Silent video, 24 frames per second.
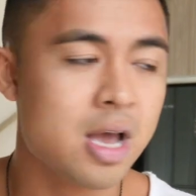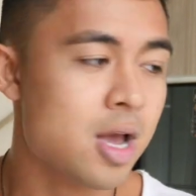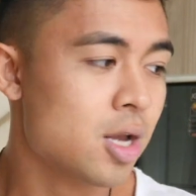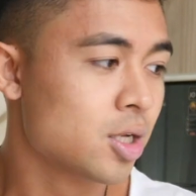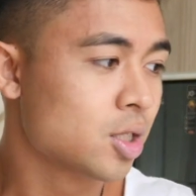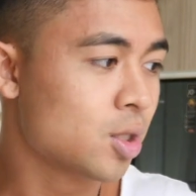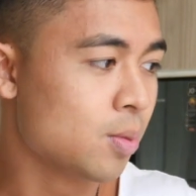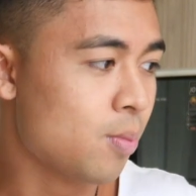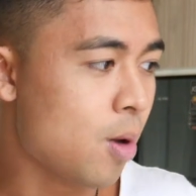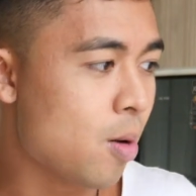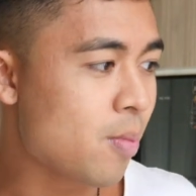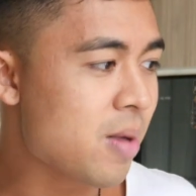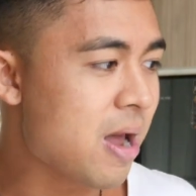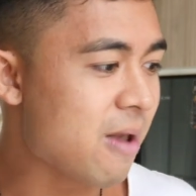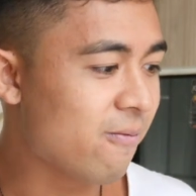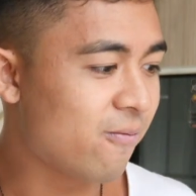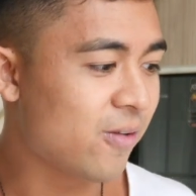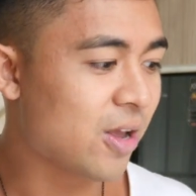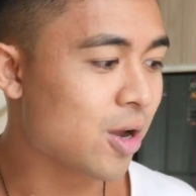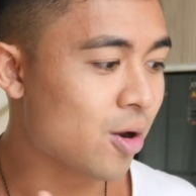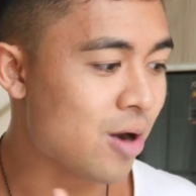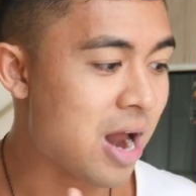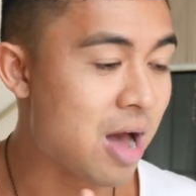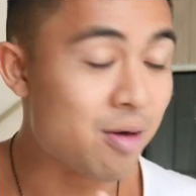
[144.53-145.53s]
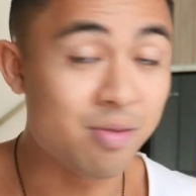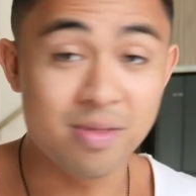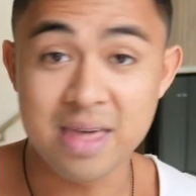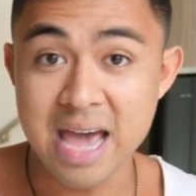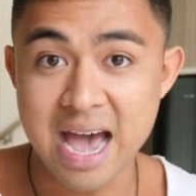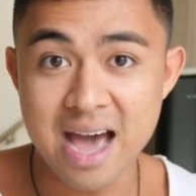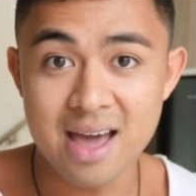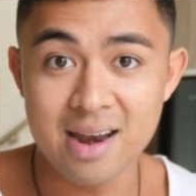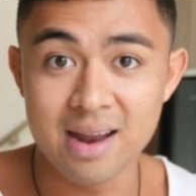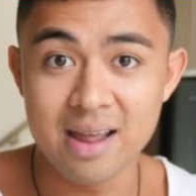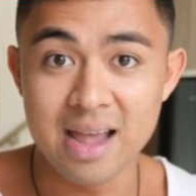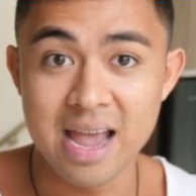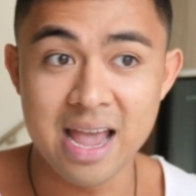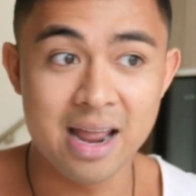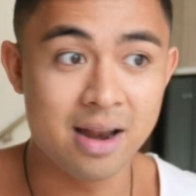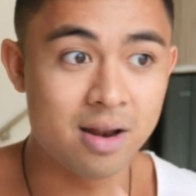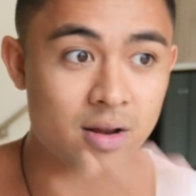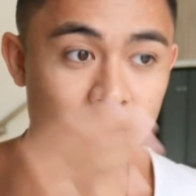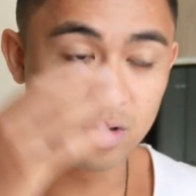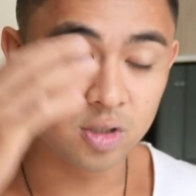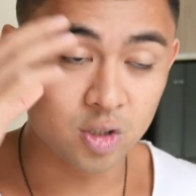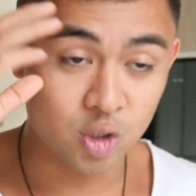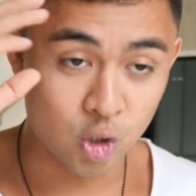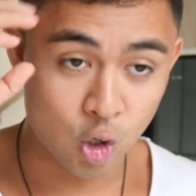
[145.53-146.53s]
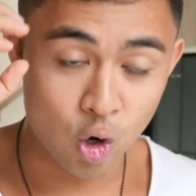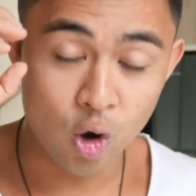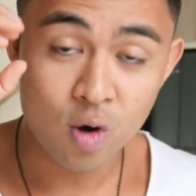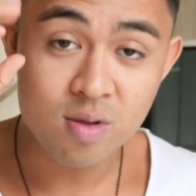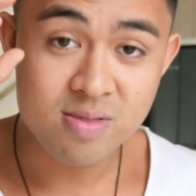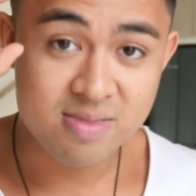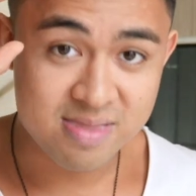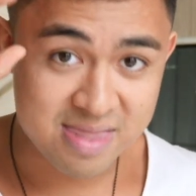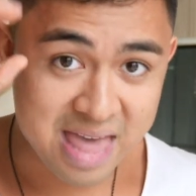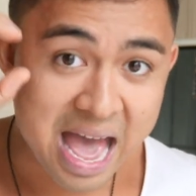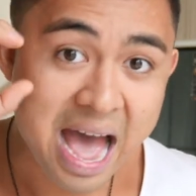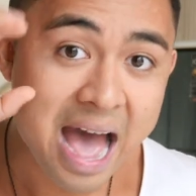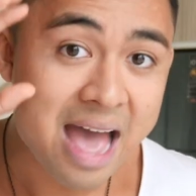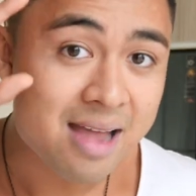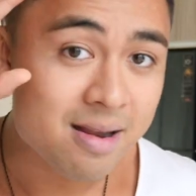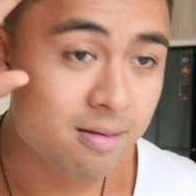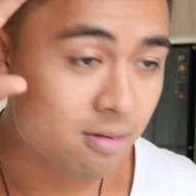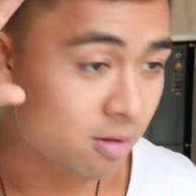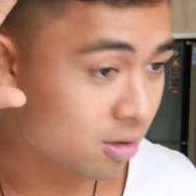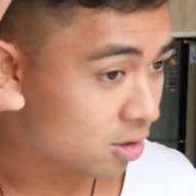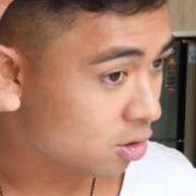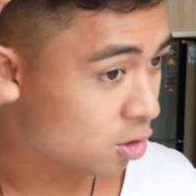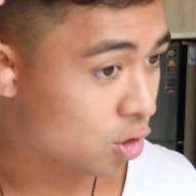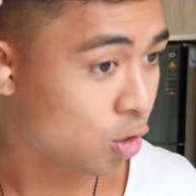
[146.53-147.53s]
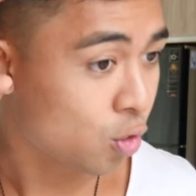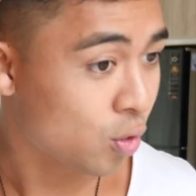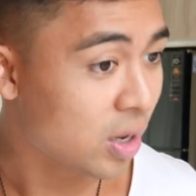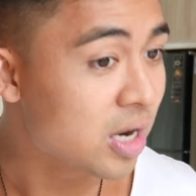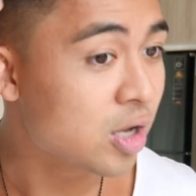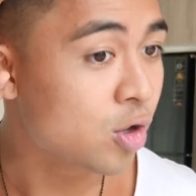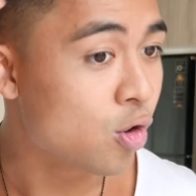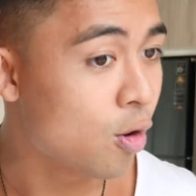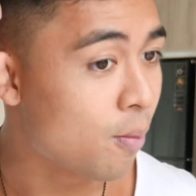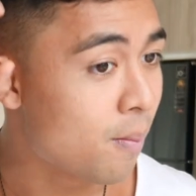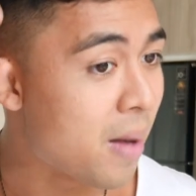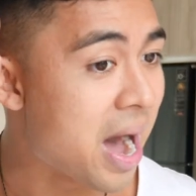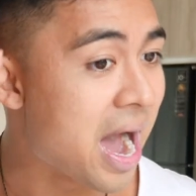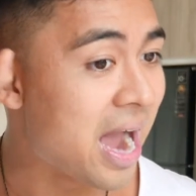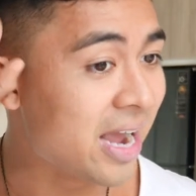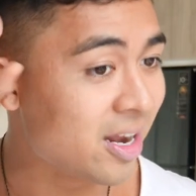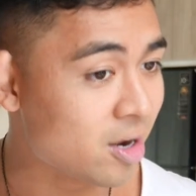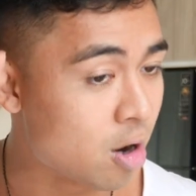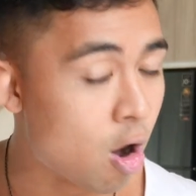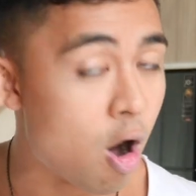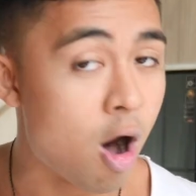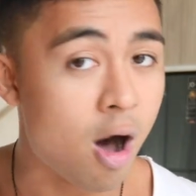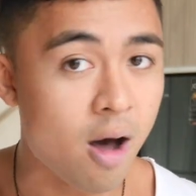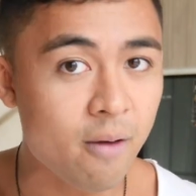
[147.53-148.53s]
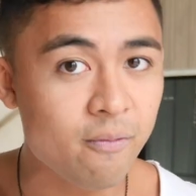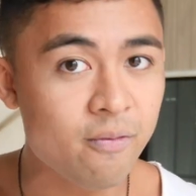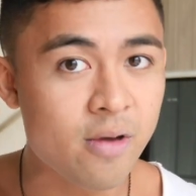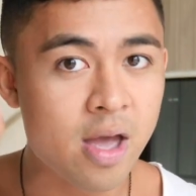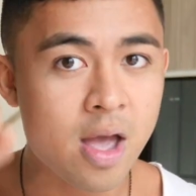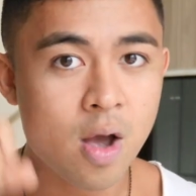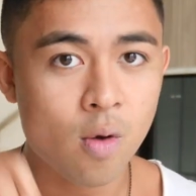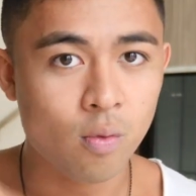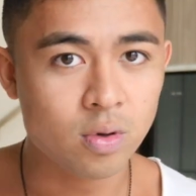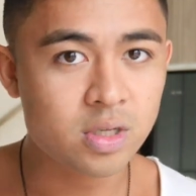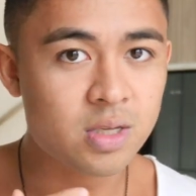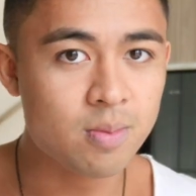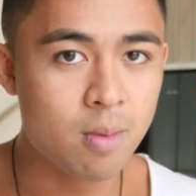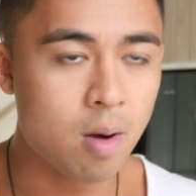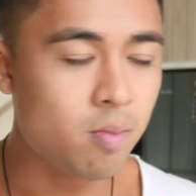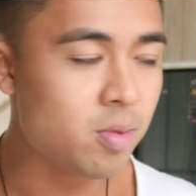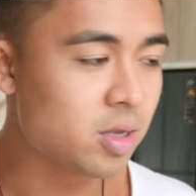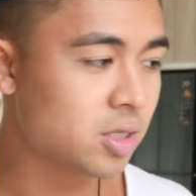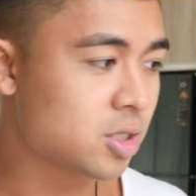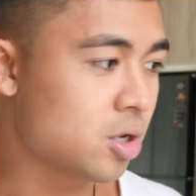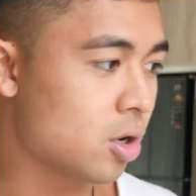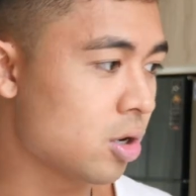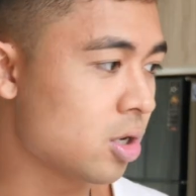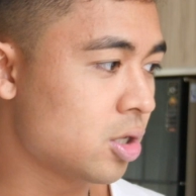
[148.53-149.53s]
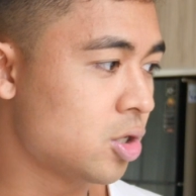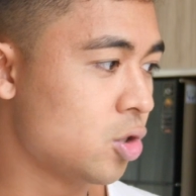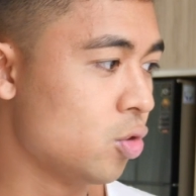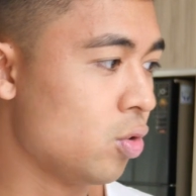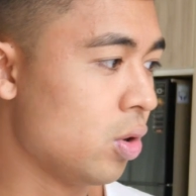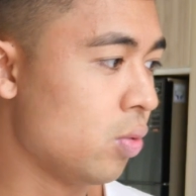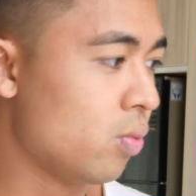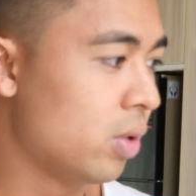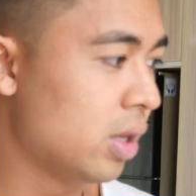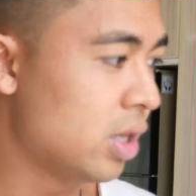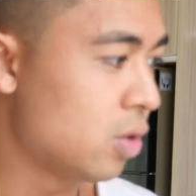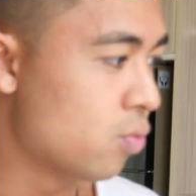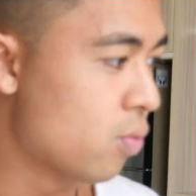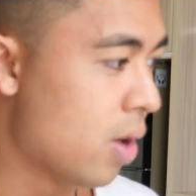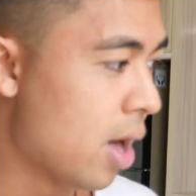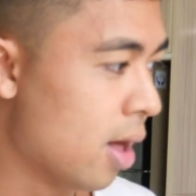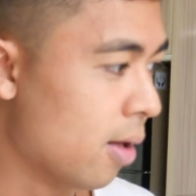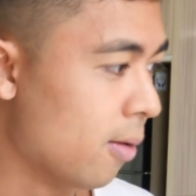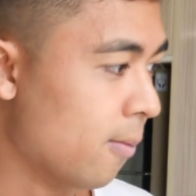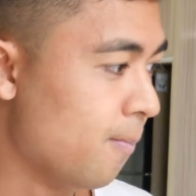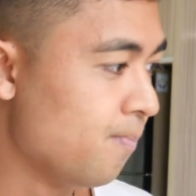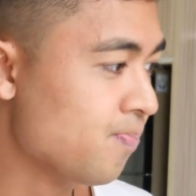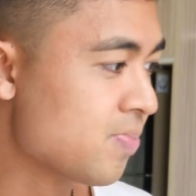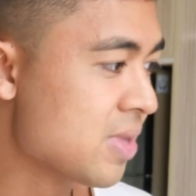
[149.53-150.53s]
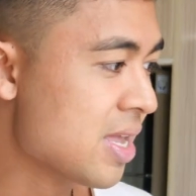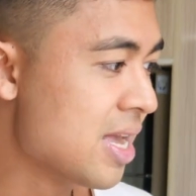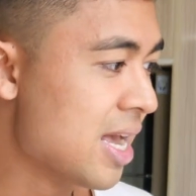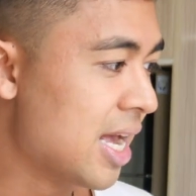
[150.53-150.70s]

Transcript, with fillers: So the moment I figured out that and turned that critical mind off was the moment I started doing really well.